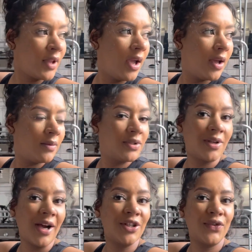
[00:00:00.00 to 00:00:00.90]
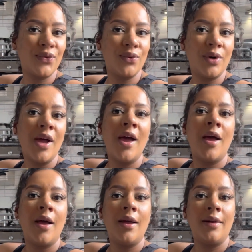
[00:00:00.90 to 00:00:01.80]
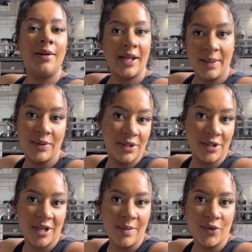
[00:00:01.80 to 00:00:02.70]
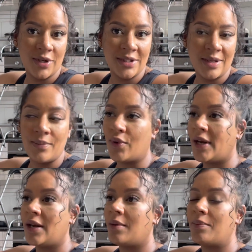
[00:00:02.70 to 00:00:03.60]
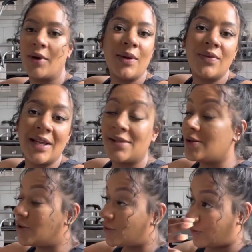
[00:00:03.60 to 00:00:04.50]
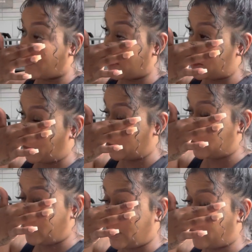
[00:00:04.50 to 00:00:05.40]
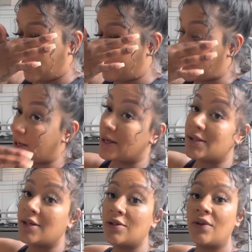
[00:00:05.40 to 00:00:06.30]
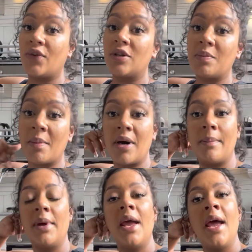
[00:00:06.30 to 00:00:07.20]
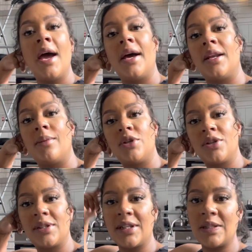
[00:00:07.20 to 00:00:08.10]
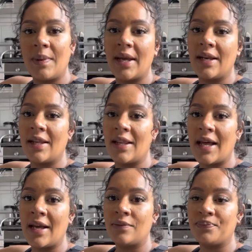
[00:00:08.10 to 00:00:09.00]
So I just thought labor's gonna come on at some point, but you're not really supposed to do anything about it. So I was on the phone to my mum and I was just explaining that.